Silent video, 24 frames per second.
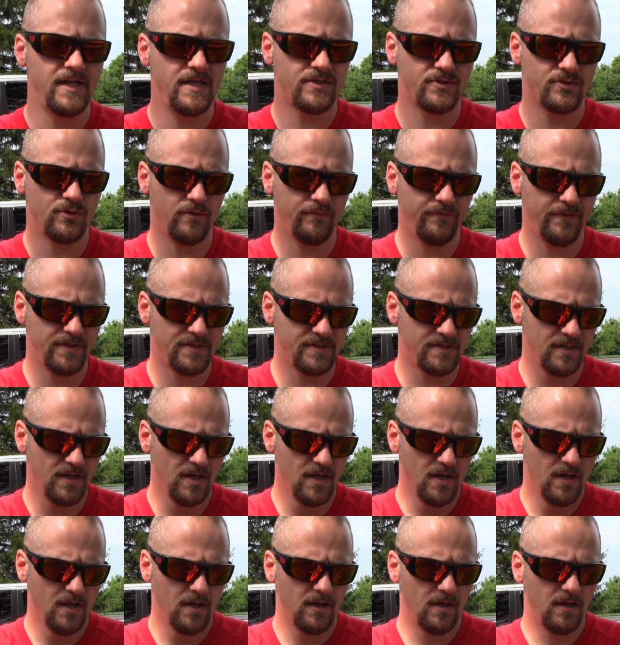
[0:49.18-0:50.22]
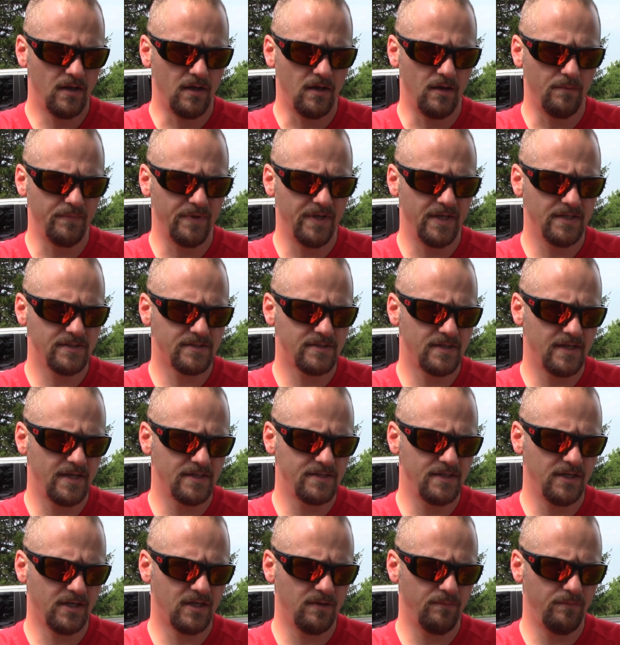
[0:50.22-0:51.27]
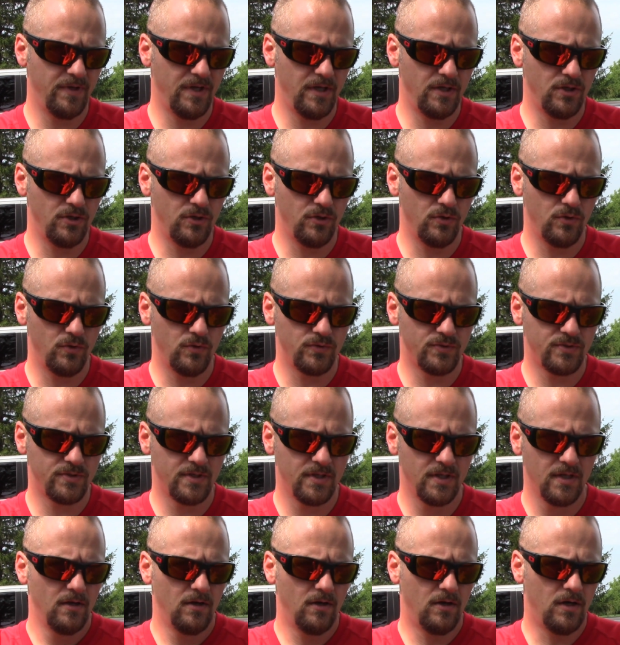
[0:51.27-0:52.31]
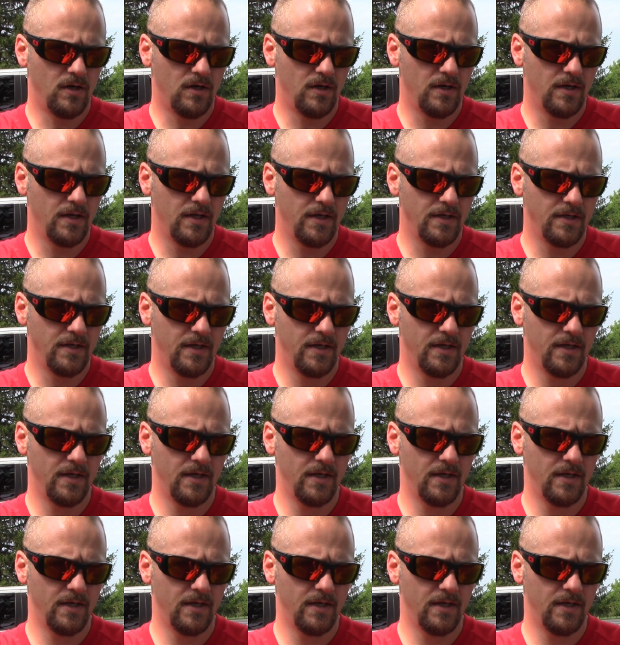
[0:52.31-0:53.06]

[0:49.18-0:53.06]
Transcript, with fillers: any surface. Um, it says it can be used on